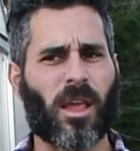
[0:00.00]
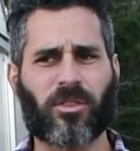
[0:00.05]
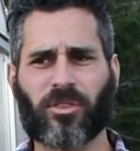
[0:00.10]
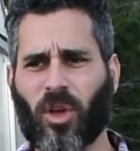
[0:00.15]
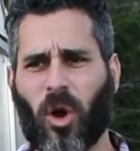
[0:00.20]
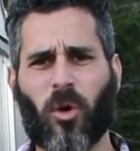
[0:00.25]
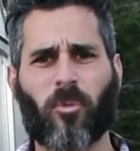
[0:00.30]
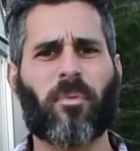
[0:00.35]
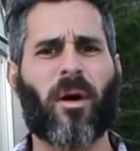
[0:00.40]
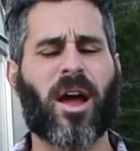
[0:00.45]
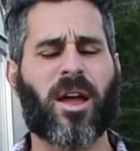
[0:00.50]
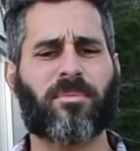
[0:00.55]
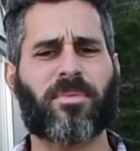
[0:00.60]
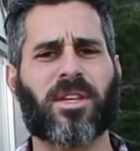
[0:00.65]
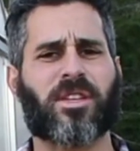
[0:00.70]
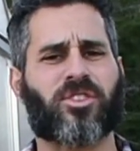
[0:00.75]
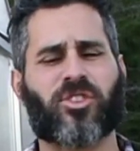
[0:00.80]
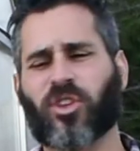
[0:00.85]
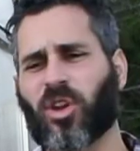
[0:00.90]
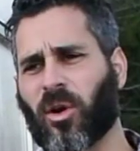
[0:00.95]
Don't buy
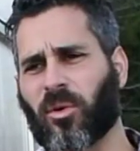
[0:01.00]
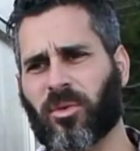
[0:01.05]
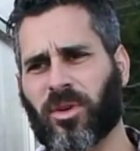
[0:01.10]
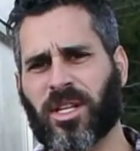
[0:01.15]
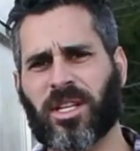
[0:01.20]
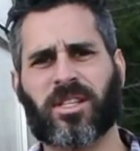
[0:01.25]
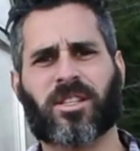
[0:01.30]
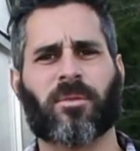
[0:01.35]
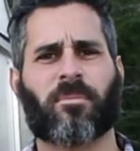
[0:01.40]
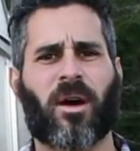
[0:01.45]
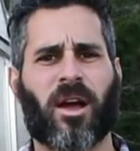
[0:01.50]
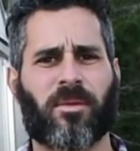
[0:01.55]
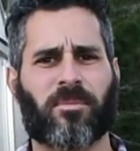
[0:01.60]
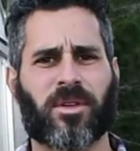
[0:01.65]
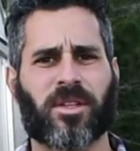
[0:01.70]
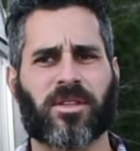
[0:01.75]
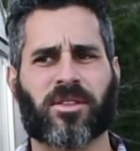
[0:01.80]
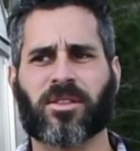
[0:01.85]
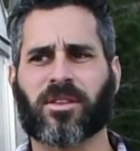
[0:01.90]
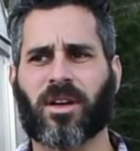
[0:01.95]
bees. You don't need to buy
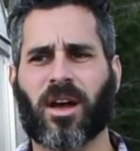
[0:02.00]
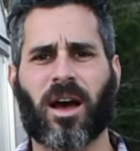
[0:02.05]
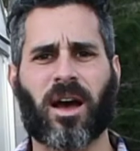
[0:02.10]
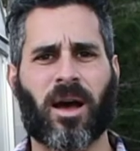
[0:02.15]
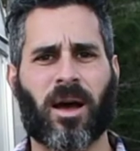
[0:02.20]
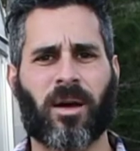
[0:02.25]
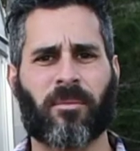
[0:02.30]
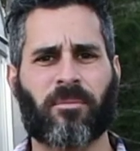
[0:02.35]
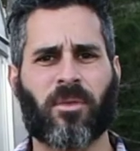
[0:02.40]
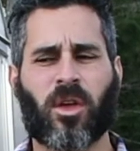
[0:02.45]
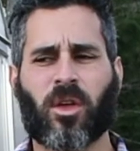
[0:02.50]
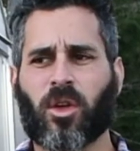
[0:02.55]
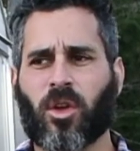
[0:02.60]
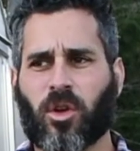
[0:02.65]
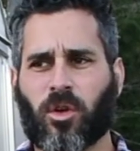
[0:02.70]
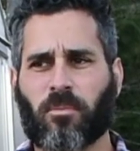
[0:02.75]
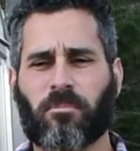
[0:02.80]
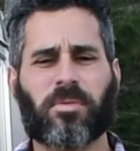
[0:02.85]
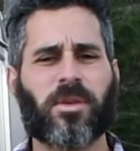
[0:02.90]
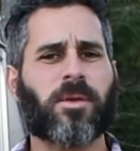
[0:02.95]
bees. Um,
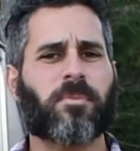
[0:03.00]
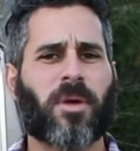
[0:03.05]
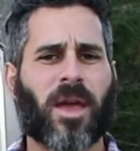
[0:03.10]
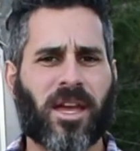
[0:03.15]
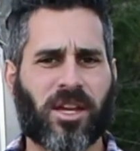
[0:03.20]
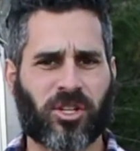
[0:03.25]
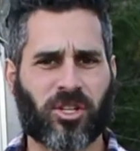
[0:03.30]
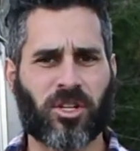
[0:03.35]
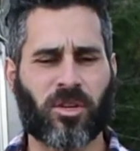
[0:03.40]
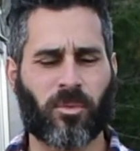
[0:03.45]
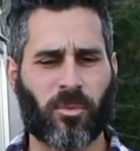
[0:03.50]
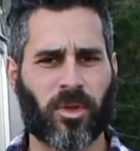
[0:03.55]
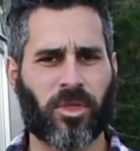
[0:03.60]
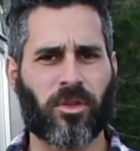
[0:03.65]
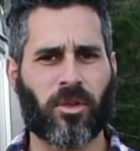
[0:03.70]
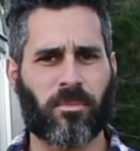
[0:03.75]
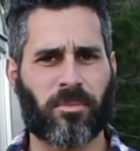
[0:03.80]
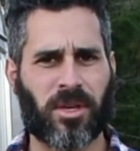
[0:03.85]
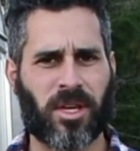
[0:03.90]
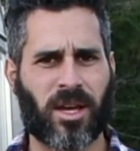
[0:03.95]
be patient with
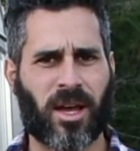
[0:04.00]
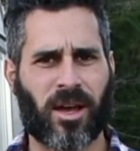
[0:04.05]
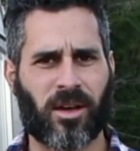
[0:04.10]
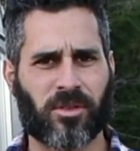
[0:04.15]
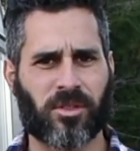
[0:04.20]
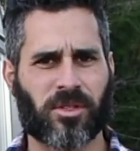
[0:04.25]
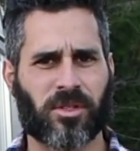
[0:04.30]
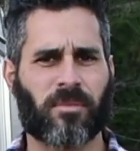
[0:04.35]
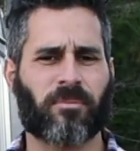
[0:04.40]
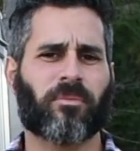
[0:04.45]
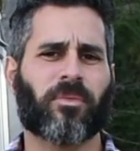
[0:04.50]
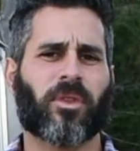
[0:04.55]
your bee house.